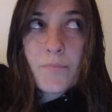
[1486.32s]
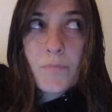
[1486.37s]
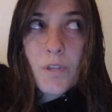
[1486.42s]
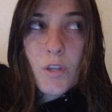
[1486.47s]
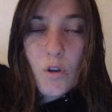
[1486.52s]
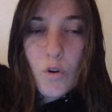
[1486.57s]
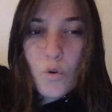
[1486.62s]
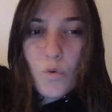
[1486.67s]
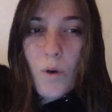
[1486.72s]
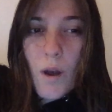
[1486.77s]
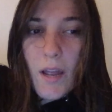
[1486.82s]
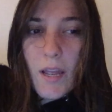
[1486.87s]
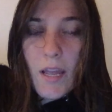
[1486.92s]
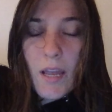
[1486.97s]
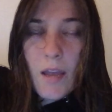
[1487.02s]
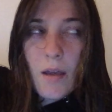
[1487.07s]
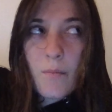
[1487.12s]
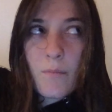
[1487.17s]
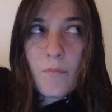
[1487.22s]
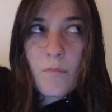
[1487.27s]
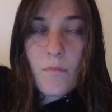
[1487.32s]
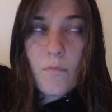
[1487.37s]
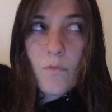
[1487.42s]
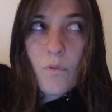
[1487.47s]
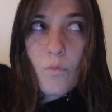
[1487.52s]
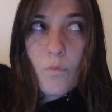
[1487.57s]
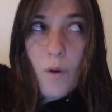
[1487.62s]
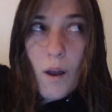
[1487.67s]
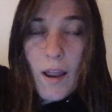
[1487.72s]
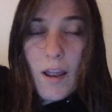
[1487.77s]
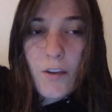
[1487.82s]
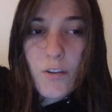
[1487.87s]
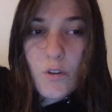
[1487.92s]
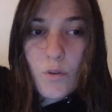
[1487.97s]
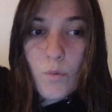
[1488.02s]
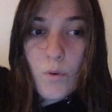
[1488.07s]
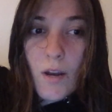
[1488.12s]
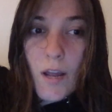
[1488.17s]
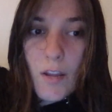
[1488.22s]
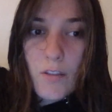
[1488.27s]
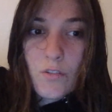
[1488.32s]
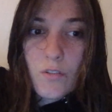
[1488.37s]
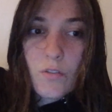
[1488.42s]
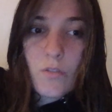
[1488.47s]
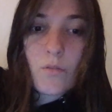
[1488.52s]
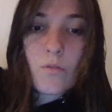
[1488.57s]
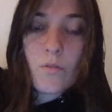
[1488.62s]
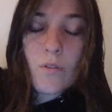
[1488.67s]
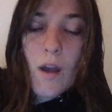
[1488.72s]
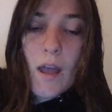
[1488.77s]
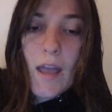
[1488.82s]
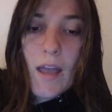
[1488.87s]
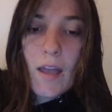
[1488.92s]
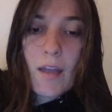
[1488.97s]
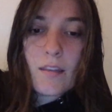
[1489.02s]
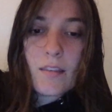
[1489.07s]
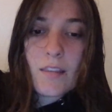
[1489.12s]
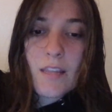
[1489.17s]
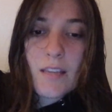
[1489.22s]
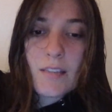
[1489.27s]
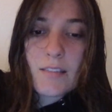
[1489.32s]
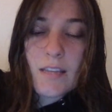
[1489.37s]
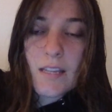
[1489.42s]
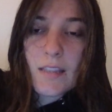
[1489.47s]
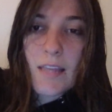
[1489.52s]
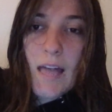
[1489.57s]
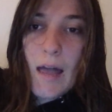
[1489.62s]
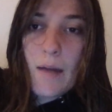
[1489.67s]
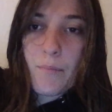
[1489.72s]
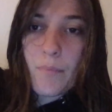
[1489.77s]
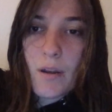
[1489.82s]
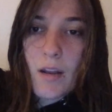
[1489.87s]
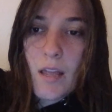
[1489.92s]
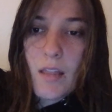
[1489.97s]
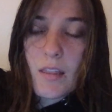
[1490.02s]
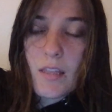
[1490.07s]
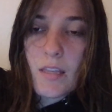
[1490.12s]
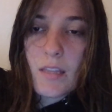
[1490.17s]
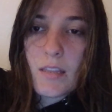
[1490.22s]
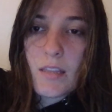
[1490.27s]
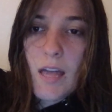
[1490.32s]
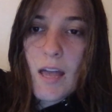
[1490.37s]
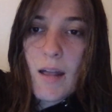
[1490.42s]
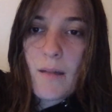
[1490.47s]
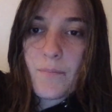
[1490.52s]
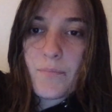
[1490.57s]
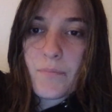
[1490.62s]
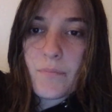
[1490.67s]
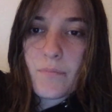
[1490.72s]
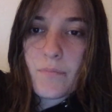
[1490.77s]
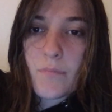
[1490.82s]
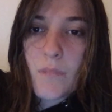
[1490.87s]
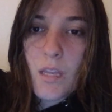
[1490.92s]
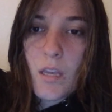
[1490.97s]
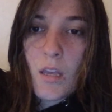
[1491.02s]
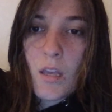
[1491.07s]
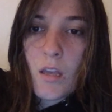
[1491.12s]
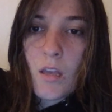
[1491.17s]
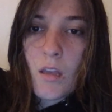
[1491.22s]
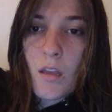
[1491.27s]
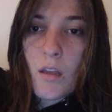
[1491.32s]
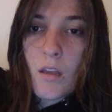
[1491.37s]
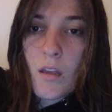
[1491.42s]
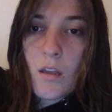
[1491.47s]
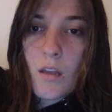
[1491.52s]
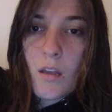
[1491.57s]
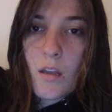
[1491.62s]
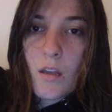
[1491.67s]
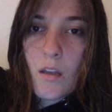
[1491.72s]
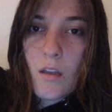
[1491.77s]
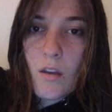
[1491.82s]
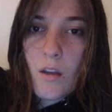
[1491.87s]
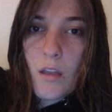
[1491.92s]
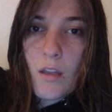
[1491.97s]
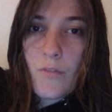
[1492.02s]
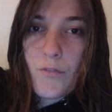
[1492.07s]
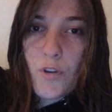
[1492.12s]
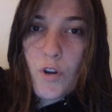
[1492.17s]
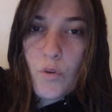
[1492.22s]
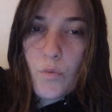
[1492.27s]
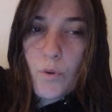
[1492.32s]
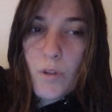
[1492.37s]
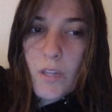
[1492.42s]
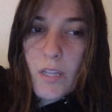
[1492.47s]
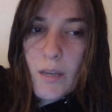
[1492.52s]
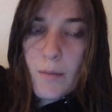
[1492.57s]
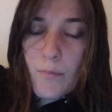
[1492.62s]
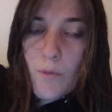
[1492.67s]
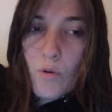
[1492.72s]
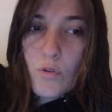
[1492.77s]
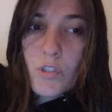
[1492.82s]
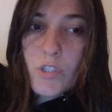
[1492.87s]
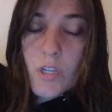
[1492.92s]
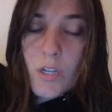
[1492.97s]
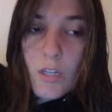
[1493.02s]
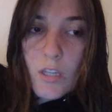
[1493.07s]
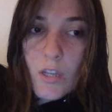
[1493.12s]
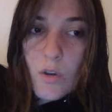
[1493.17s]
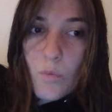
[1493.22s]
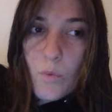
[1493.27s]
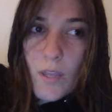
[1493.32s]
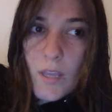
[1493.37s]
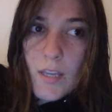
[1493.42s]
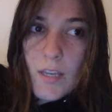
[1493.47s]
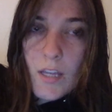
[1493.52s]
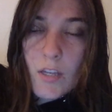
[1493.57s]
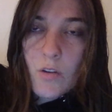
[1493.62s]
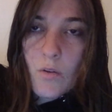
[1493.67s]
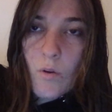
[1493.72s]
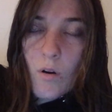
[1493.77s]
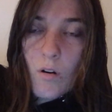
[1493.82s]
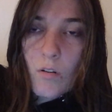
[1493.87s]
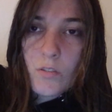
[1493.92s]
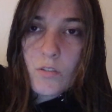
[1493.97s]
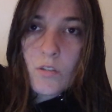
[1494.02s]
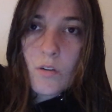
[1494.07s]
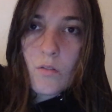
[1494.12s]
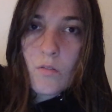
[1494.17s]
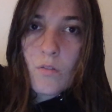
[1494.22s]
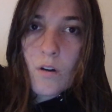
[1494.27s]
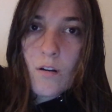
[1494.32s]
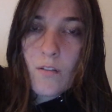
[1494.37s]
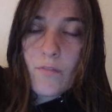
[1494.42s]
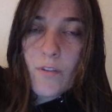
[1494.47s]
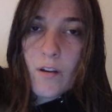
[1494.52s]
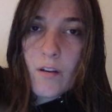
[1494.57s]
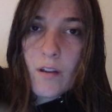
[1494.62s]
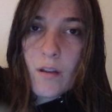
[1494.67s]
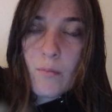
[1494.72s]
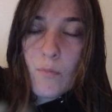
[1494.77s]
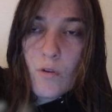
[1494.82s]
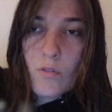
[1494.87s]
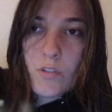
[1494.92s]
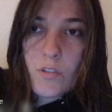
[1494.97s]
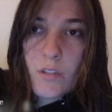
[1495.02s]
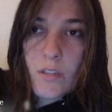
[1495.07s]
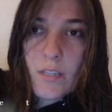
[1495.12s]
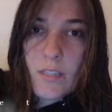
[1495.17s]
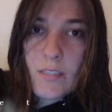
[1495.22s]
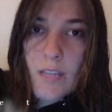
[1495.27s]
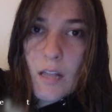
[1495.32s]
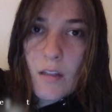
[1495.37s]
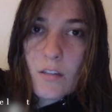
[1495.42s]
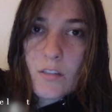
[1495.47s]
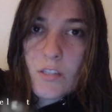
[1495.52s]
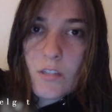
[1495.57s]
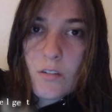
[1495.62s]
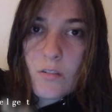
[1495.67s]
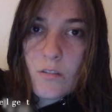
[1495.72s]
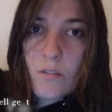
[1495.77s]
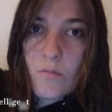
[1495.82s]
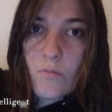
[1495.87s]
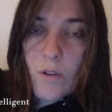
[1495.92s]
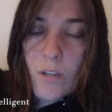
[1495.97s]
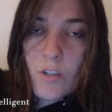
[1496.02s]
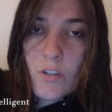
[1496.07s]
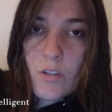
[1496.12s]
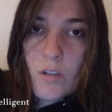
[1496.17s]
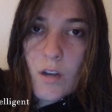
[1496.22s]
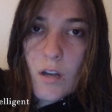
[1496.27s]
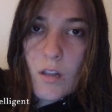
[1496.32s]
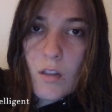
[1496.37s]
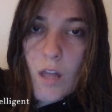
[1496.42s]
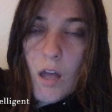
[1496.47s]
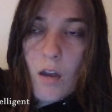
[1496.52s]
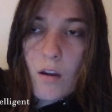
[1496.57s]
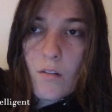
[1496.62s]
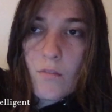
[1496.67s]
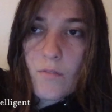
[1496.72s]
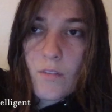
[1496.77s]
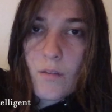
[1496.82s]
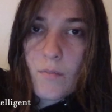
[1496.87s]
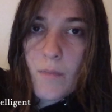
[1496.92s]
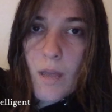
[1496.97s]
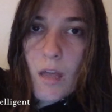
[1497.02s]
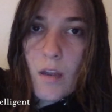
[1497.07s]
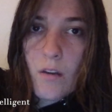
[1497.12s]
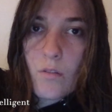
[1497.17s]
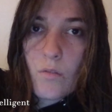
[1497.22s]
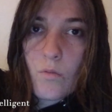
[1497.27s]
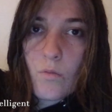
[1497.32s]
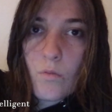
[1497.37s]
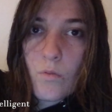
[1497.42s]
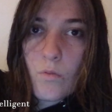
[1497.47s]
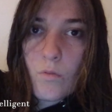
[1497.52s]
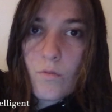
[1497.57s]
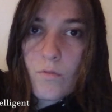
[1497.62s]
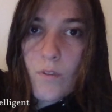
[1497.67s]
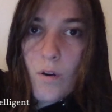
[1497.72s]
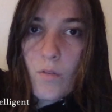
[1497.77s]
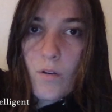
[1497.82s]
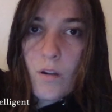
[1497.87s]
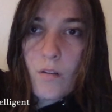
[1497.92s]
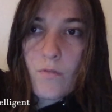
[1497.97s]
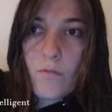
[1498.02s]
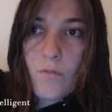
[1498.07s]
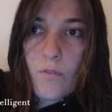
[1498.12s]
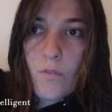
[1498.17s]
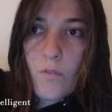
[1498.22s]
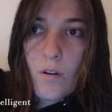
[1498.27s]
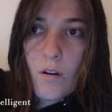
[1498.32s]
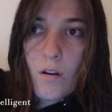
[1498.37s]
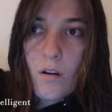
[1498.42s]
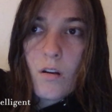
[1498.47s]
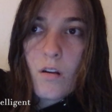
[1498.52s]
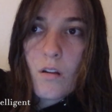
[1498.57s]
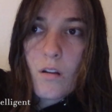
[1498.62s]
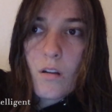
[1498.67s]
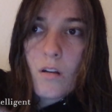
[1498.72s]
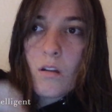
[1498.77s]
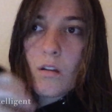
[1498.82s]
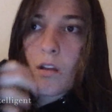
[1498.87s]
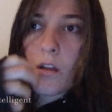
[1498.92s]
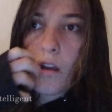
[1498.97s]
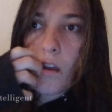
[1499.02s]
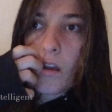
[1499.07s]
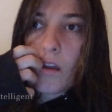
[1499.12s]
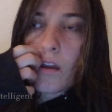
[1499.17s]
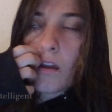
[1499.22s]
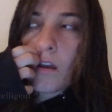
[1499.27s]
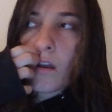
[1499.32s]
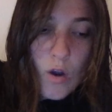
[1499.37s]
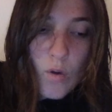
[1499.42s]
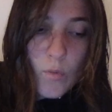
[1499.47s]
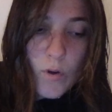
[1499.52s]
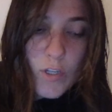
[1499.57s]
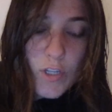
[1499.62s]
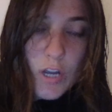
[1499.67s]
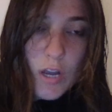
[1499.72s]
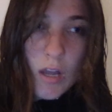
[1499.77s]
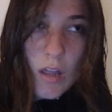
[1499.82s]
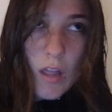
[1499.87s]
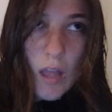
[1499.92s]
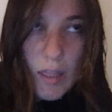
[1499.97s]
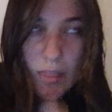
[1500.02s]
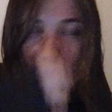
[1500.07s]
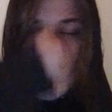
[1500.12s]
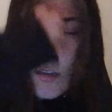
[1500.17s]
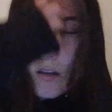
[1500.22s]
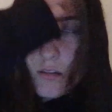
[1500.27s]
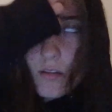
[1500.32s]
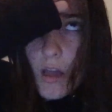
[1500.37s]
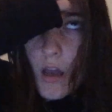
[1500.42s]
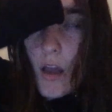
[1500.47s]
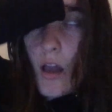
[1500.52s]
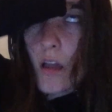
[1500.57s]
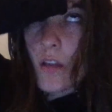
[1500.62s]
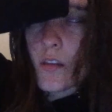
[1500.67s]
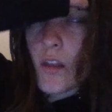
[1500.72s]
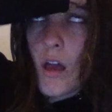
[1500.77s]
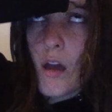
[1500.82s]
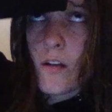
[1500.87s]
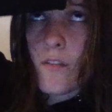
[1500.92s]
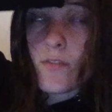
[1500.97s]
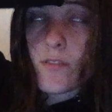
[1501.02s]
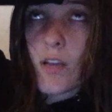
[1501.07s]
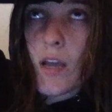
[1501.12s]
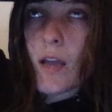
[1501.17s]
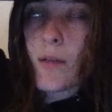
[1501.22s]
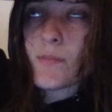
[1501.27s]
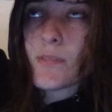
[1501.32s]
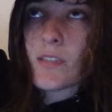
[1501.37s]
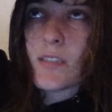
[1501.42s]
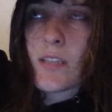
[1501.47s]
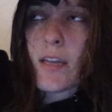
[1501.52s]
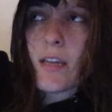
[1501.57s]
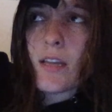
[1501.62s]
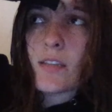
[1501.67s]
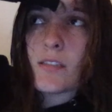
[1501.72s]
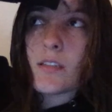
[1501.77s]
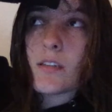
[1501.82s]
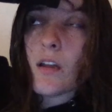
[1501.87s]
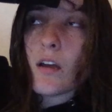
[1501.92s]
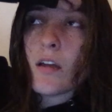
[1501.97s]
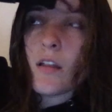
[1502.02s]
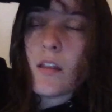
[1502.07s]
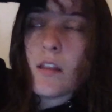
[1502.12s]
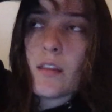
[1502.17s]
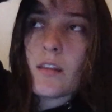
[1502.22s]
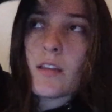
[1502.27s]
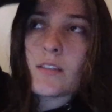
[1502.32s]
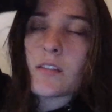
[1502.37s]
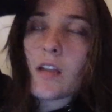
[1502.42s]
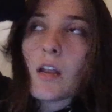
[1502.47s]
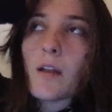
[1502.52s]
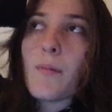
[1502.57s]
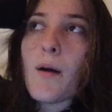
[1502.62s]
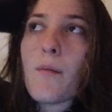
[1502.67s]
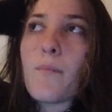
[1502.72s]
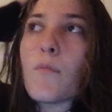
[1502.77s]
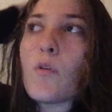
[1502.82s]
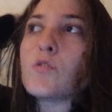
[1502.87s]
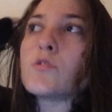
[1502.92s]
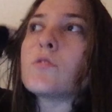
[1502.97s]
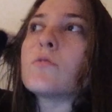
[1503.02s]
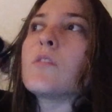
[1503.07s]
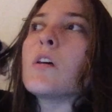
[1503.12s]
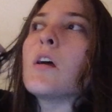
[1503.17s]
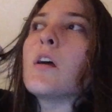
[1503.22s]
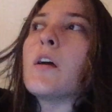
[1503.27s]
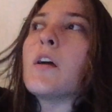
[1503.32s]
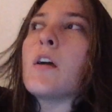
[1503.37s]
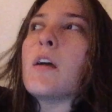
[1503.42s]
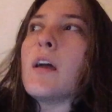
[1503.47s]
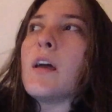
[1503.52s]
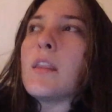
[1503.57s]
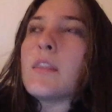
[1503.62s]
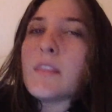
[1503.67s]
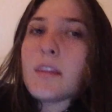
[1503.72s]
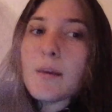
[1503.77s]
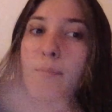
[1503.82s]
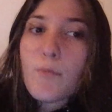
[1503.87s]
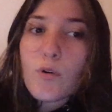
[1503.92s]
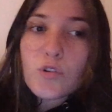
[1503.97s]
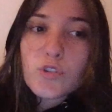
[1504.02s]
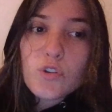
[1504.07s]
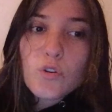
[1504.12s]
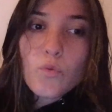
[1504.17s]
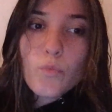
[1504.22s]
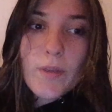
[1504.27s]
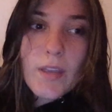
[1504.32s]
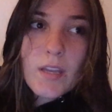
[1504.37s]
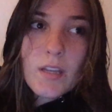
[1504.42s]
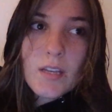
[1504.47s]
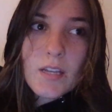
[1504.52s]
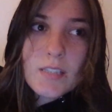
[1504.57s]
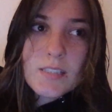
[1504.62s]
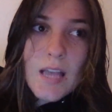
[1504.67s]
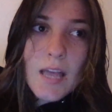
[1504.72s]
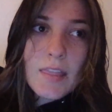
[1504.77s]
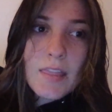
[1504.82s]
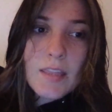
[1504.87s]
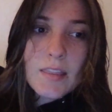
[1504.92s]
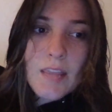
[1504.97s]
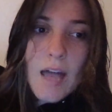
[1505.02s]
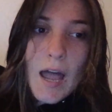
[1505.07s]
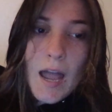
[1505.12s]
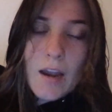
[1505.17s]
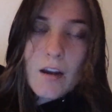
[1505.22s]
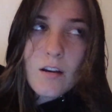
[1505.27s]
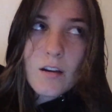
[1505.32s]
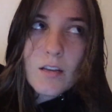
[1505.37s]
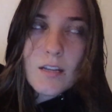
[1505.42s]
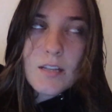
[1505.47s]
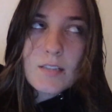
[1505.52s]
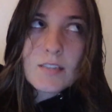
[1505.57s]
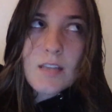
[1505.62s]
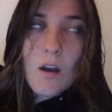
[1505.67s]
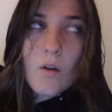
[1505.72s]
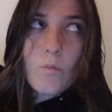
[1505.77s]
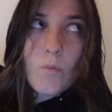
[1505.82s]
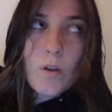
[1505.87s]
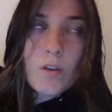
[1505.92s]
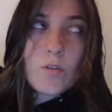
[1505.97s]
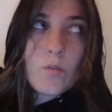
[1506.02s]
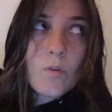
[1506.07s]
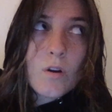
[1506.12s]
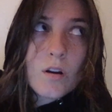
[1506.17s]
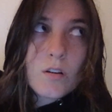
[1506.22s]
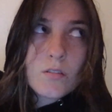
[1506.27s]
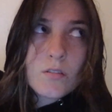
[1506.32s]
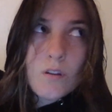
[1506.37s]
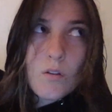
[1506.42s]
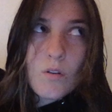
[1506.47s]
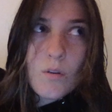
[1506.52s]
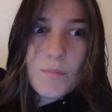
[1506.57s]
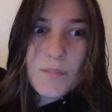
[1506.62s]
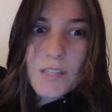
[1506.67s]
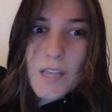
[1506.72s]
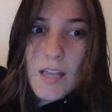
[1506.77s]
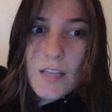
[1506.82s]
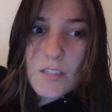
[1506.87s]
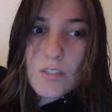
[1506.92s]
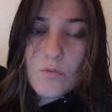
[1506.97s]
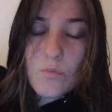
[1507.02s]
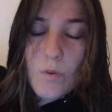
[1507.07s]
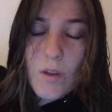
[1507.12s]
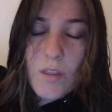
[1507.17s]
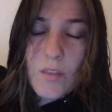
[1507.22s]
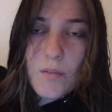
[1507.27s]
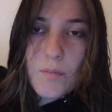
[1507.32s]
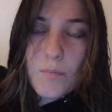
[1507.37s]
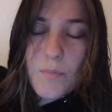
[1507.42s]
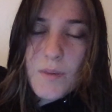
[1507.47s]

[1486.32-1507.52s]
who I am, why I do what I do, and things like that. But I think that if you're really emotionally weak and you also are very emotionally intelligent, which a lot of the men who voted for, which I think a lot of times it's it's not about emotion, the emotional weakness. I think the irony is that when you are so obsessed with